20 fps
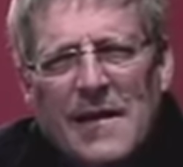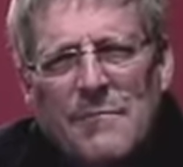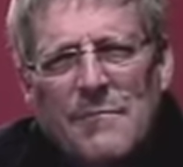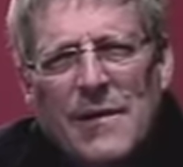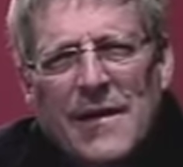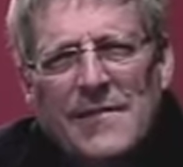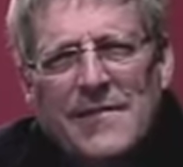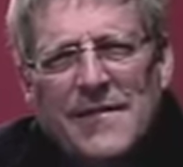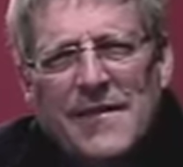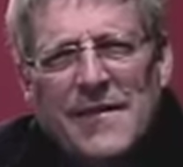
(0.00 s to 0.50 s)

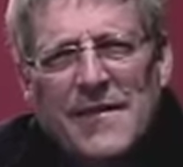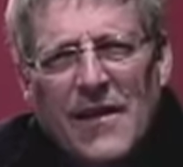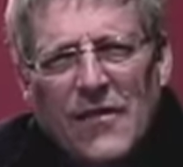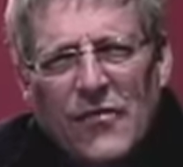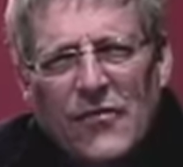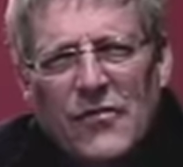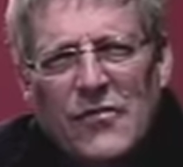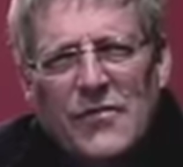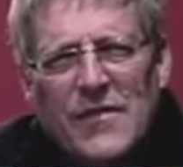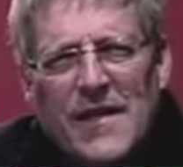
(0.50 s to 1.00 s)
But
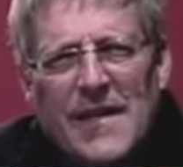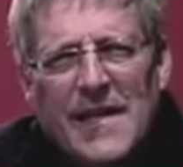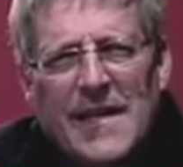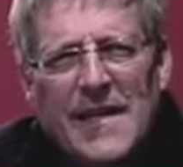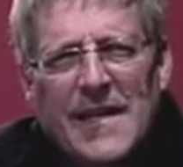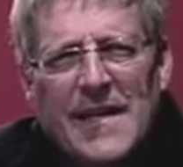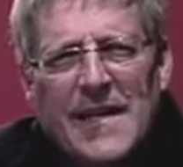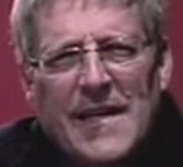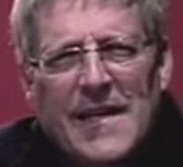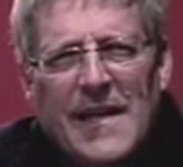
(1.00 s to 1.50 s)

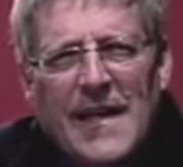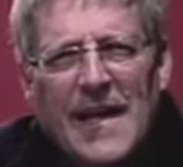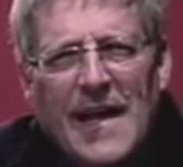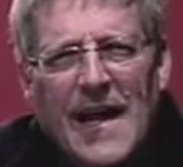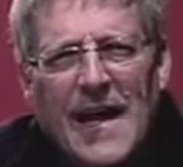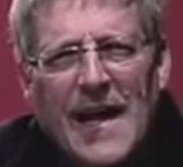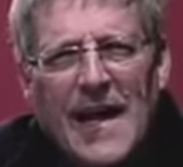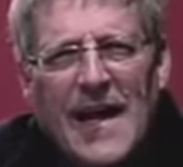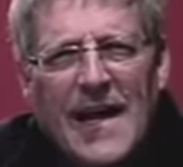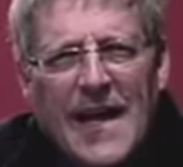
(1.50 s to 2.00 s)
yesterday,
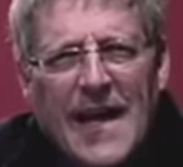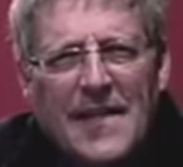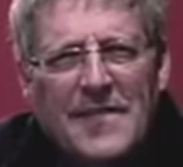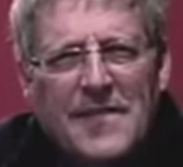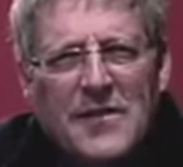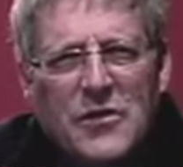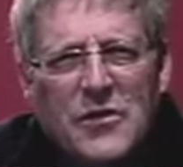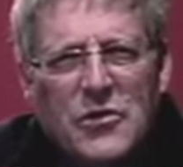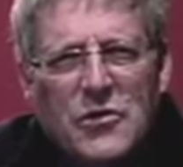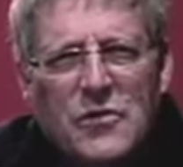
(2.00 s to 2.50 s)
I had
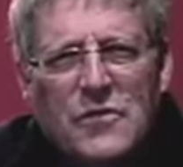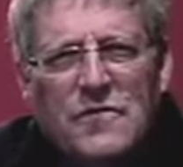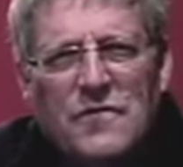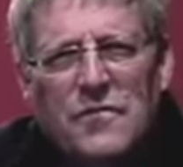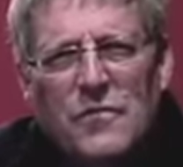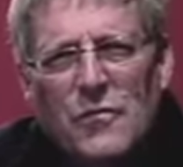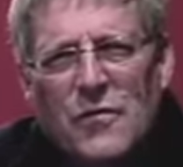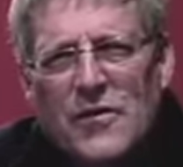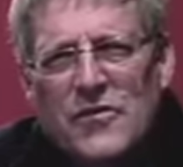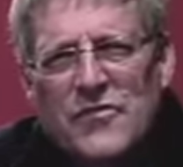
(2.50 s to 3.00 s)
the good
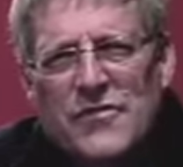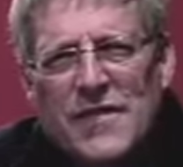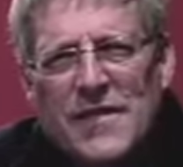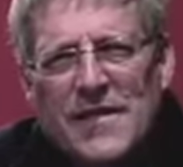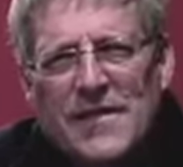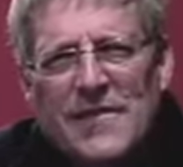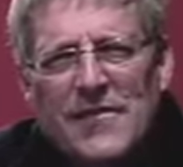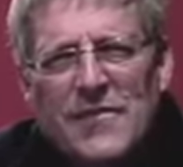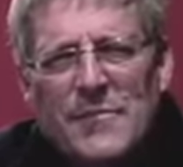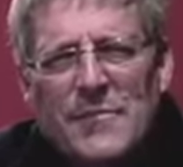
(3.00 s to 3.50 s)

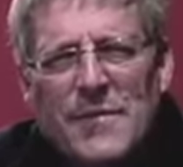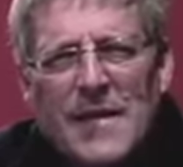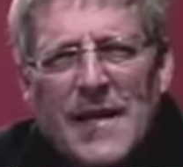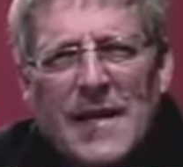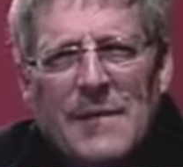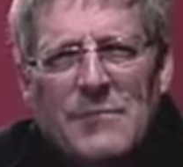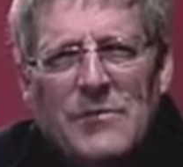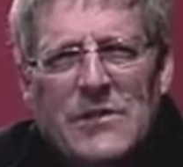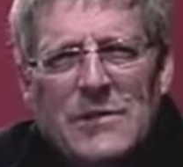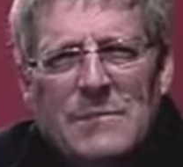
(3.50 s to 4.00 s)
fortune to be
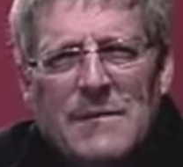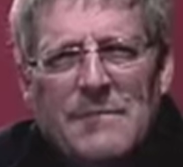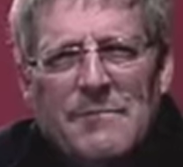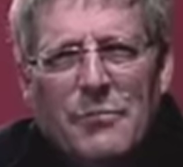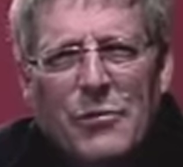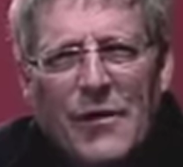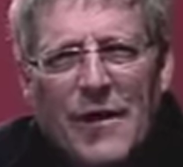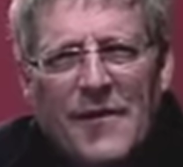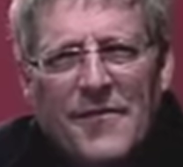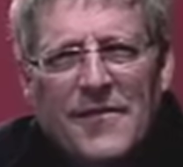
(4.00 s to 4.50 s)
able to be
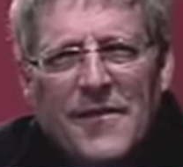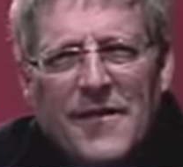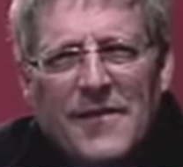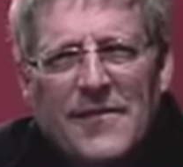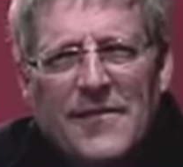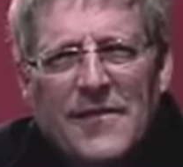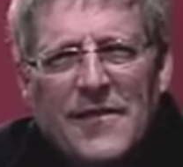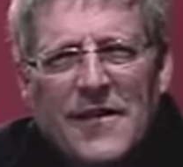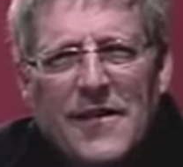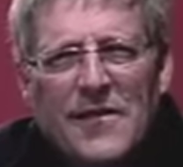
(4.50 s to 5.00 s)

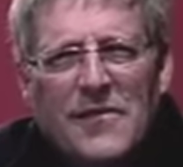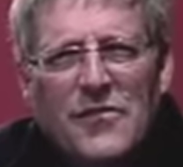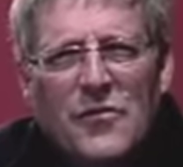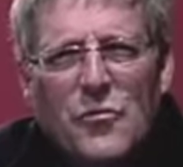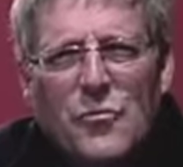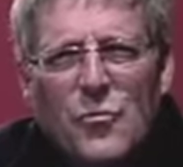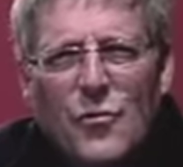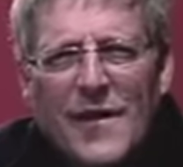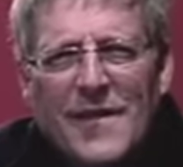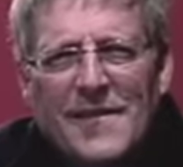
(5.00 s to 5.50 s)
present,
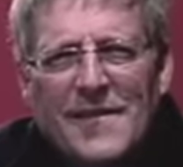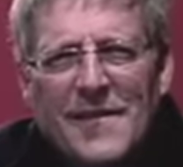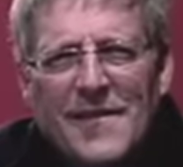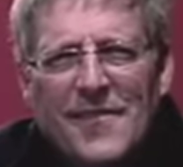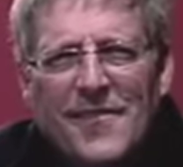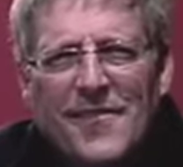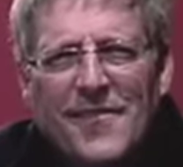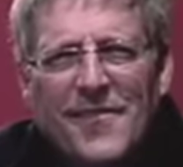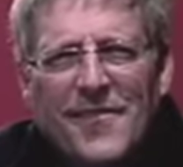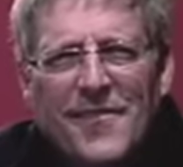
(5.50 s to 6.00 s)
to
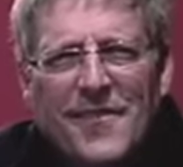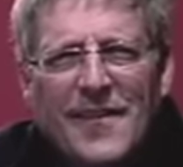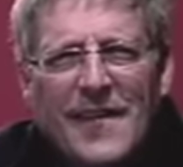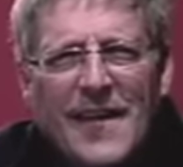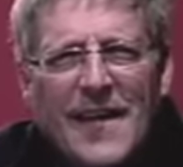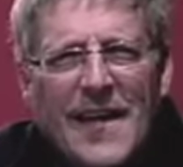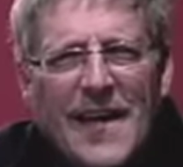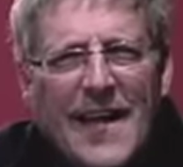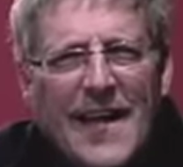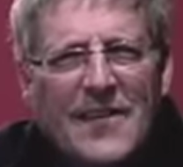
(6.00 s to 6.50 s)
witness,
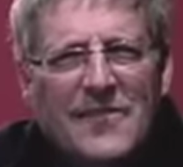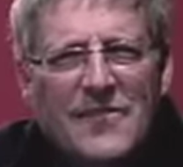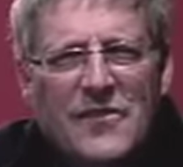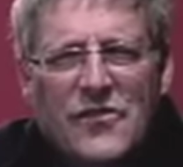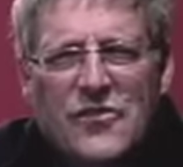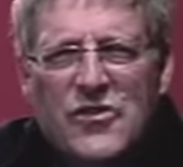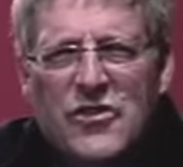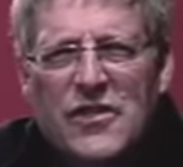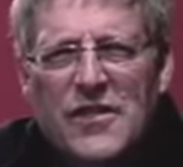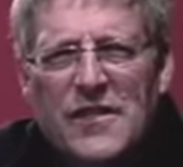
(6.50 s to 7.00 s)
and to
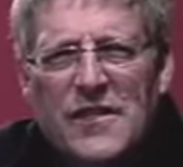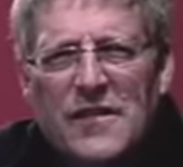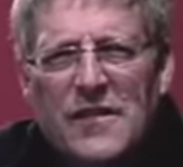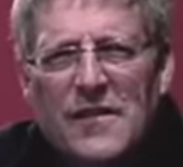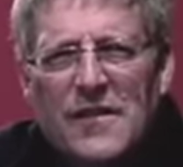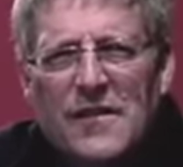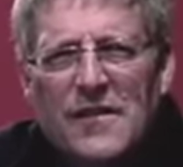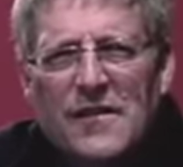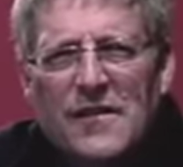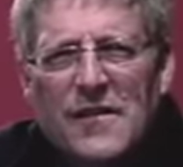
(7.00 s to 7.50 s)

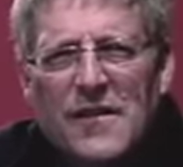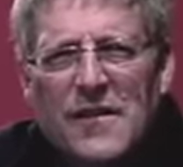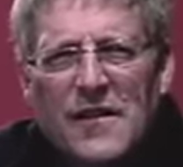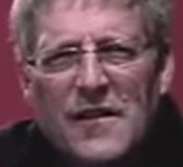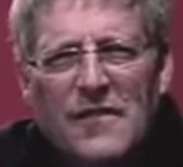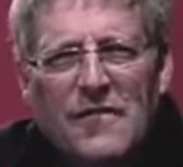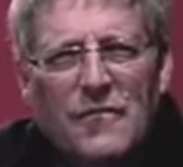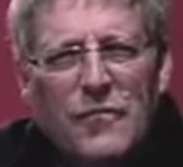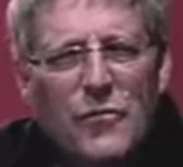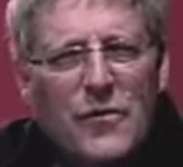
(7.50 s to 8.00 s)
cheer
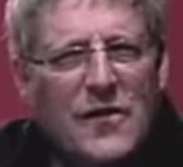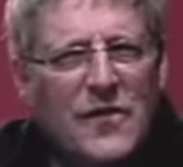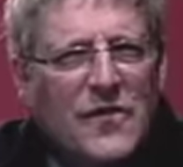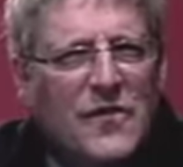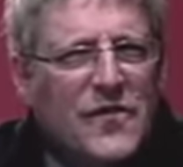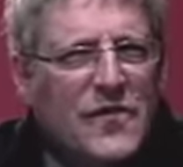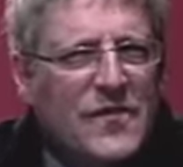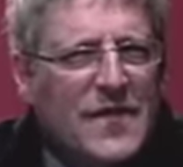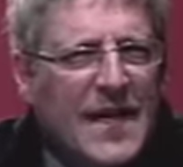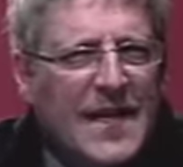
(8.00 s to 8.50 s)
for
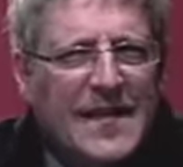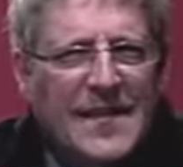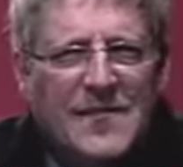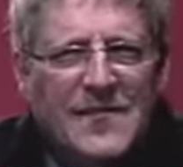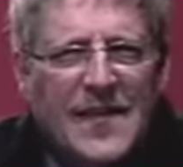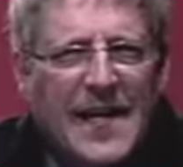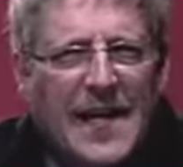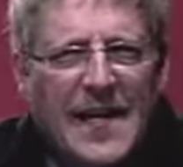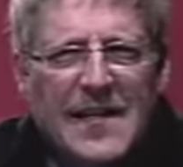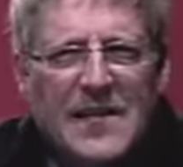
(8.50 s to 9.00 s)
an
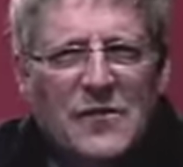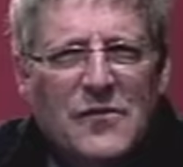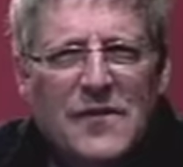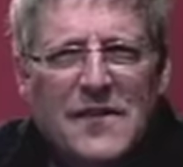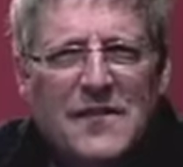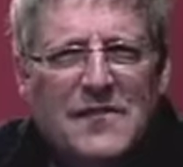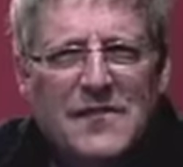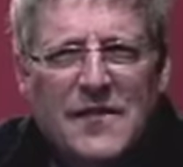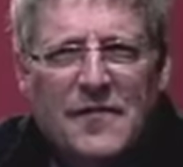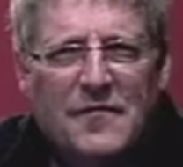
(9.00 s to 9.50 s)

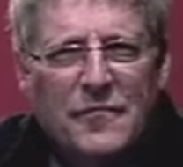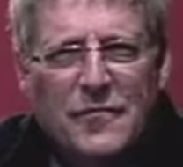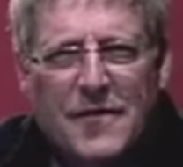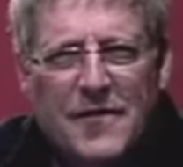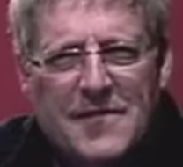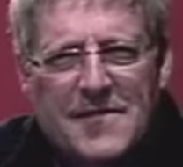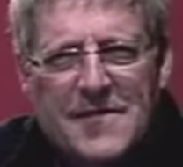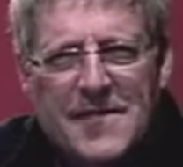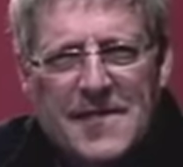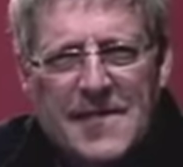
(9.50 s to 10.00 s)
entirely
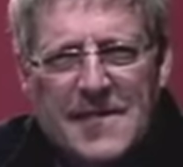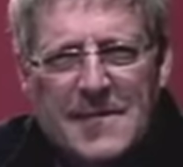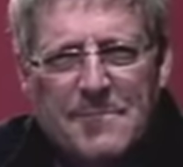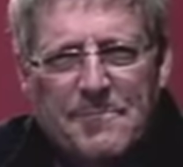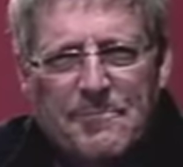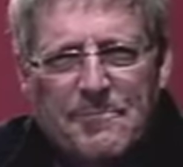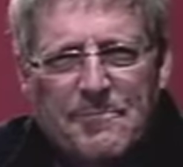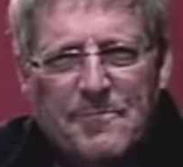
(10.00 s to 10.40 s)
different team.